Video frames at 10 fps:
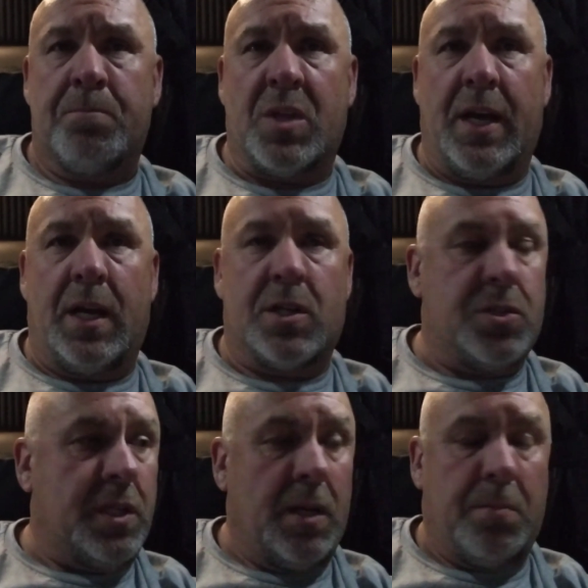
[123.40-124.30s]
I
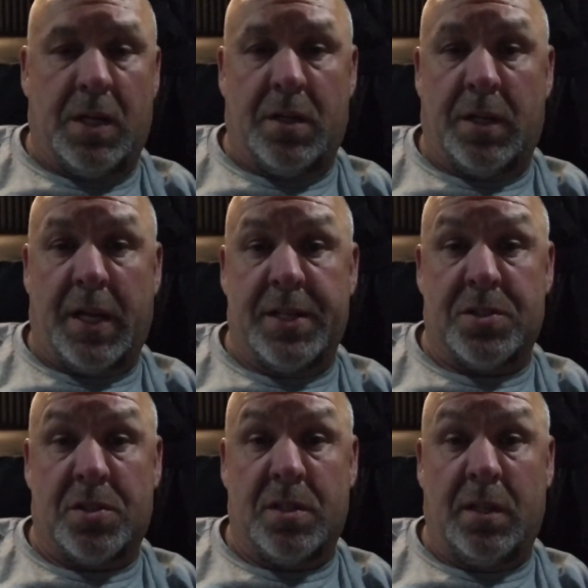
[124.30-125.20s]
actually came down to
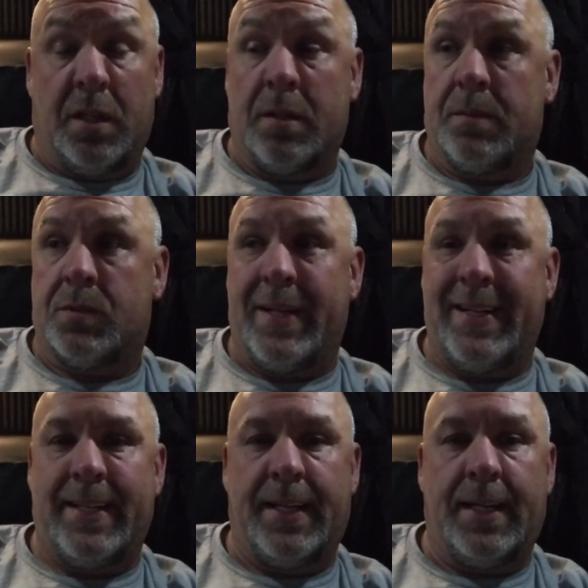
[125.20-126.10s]
Kansas City. So I
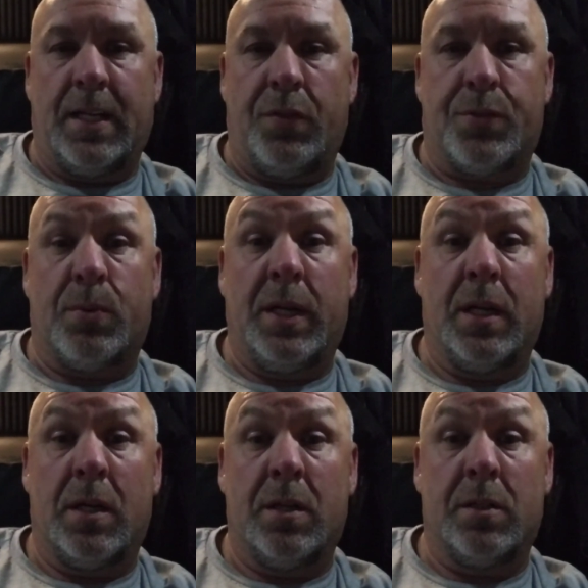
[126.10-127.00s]
deadheaded
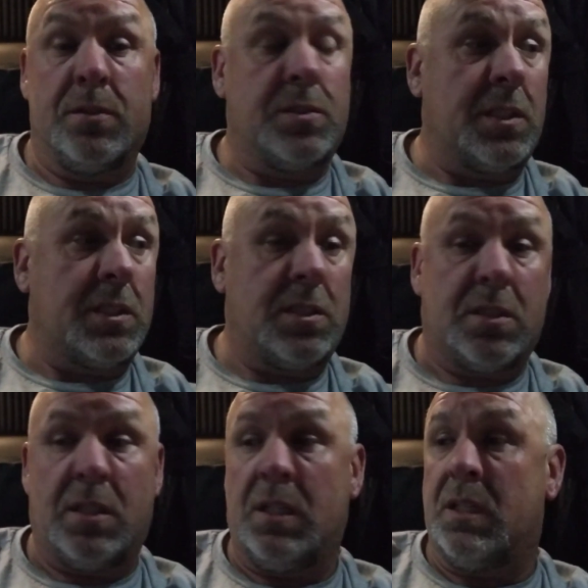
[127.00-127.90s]

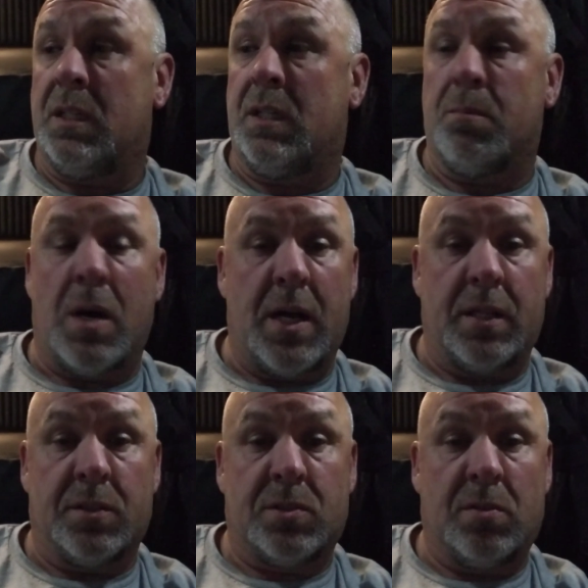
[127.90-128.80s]
360
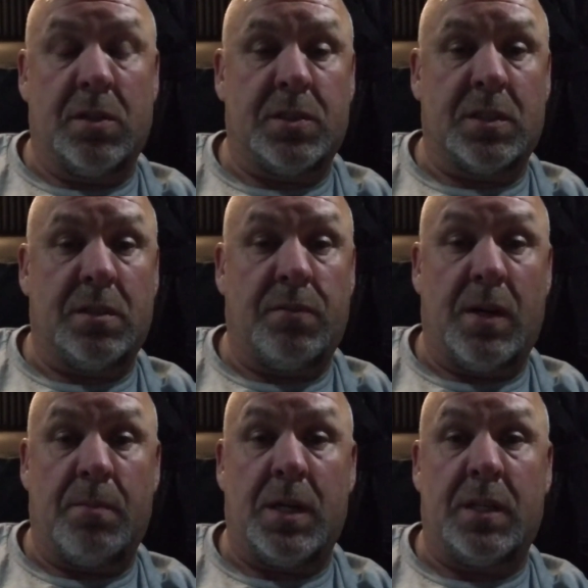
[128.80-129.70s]
miles,
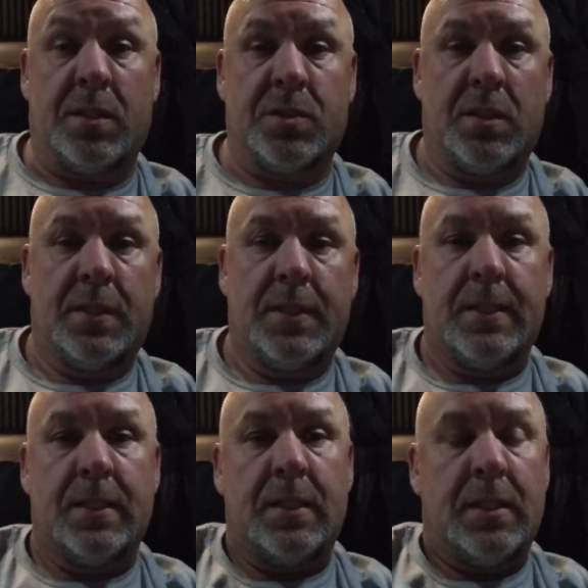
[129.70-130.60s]
365 miles.
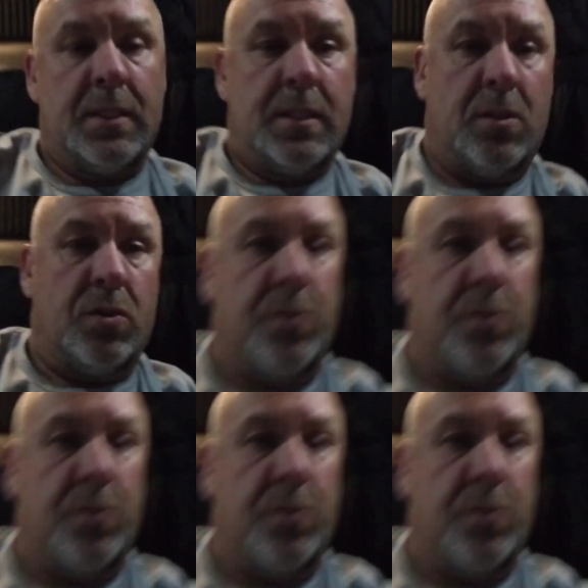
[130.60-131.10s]
I don't know